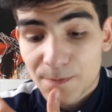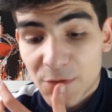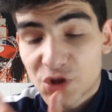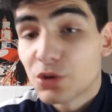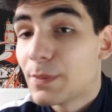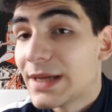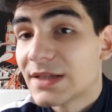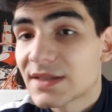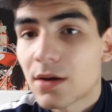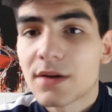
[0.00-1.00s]
should be
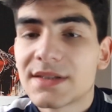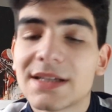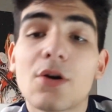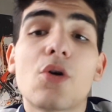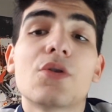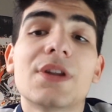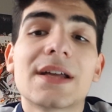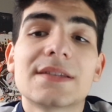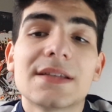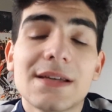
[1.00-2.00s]
starting
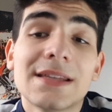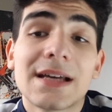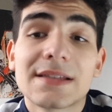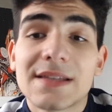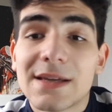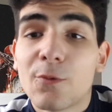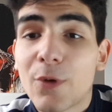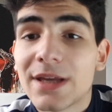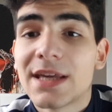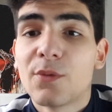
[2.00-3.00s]
in that team
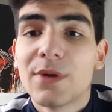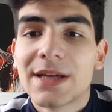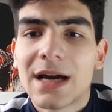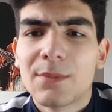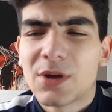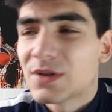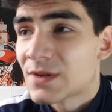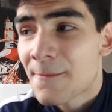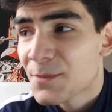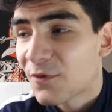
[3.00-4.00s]
week in, week out, because
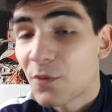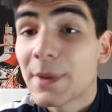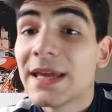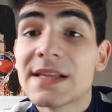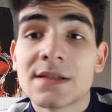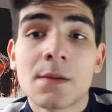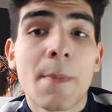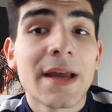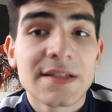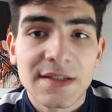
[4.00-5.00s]
for me he's an
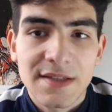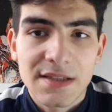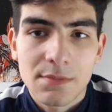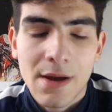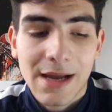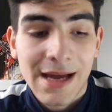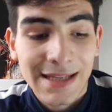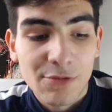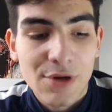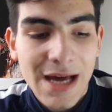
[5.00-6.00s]
amazing centre back and
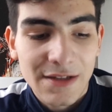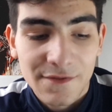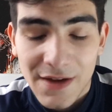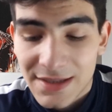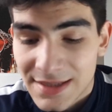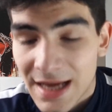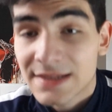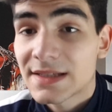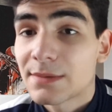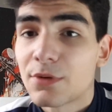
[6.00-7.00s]
he had a
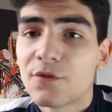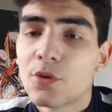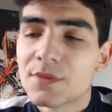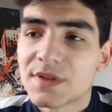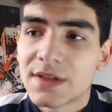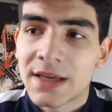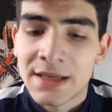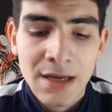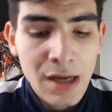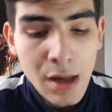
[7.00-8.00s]
fantastic performance today.
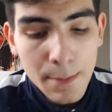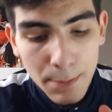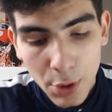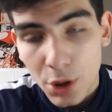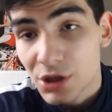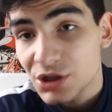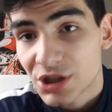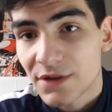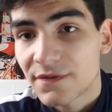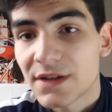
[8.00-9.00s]
Put a
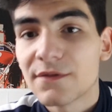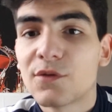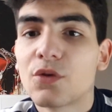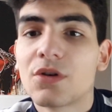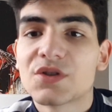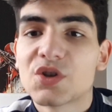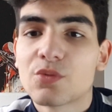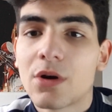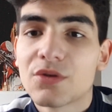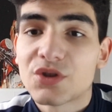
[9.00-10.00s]
shift in for us as
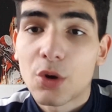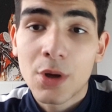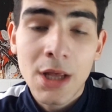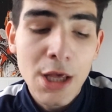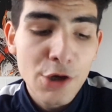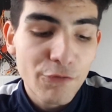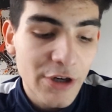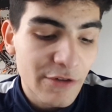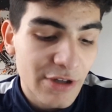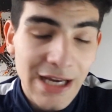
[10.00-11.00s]
well. So
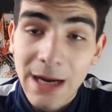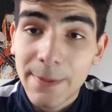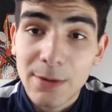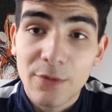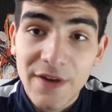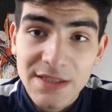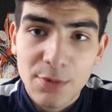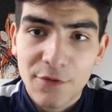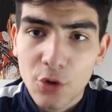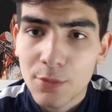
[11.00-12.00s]
really, really happy with his
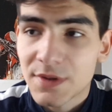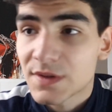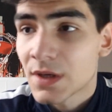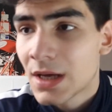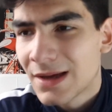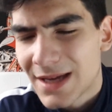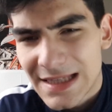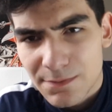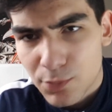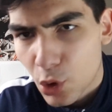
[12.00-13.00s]
performance, his
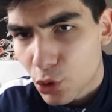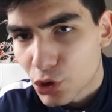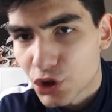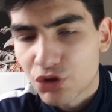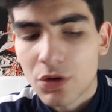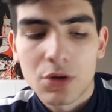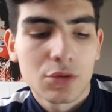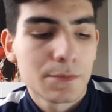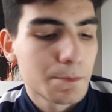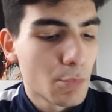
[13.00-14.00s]
ball
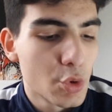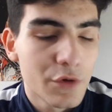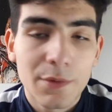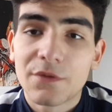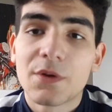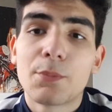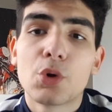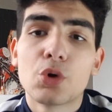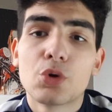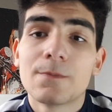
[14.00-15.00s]
control, movement of the
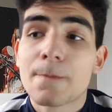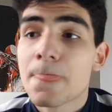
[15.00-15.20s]
ball,